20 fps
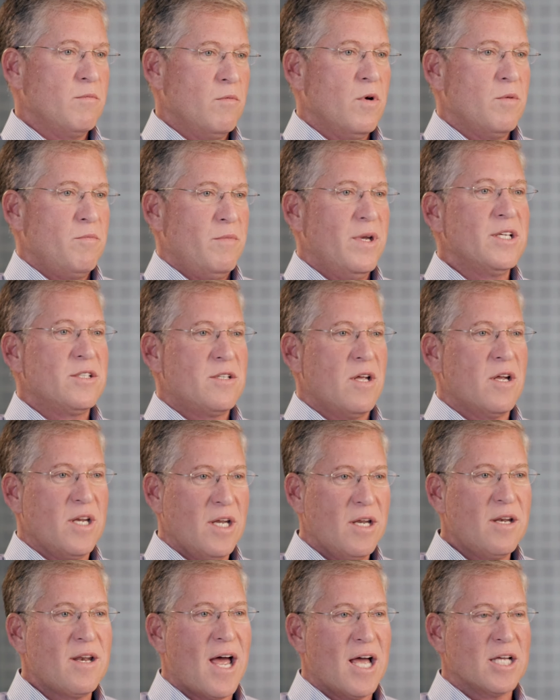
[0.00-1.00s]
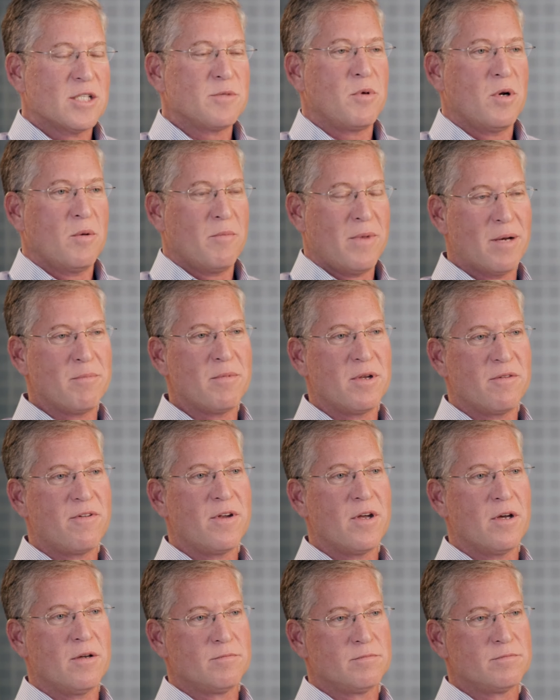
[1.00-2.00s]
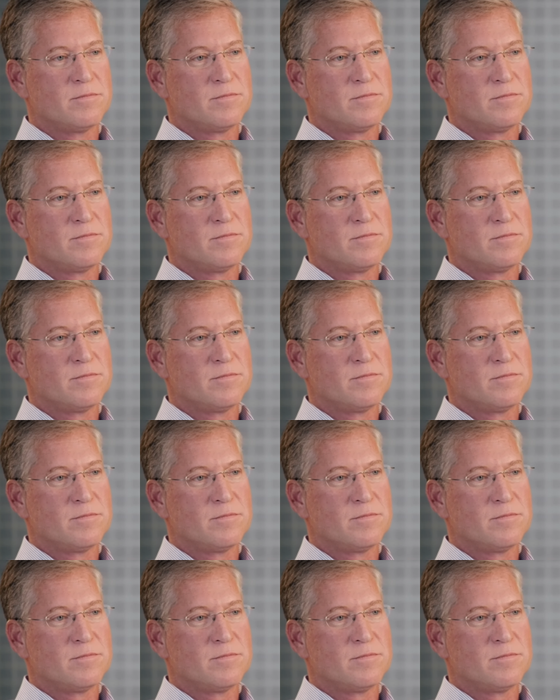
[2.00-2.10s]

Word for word: what Mease Dunedin Hospital made me feel.